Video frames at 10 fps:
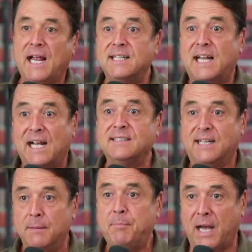and it has
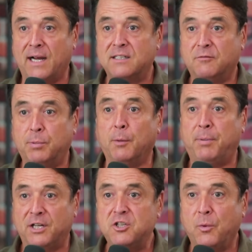an impact of
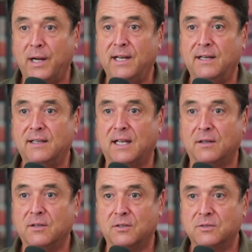perpetuating impact.
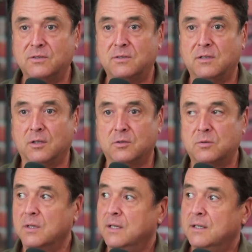The, those
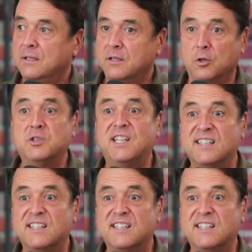those those